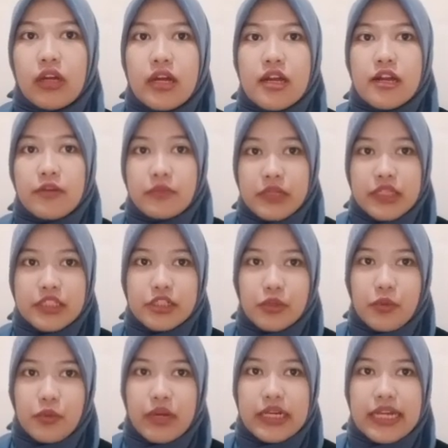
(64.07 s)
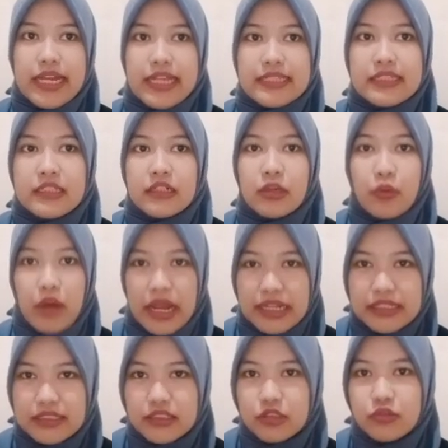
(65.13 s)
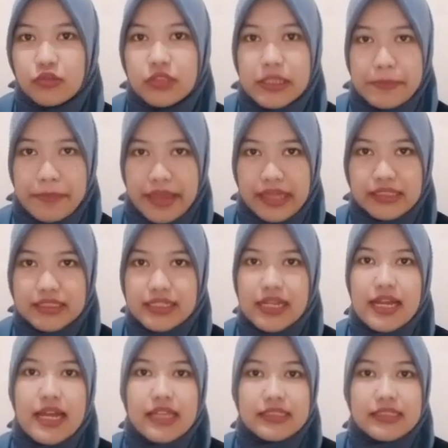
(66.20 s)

on which one has the right to demand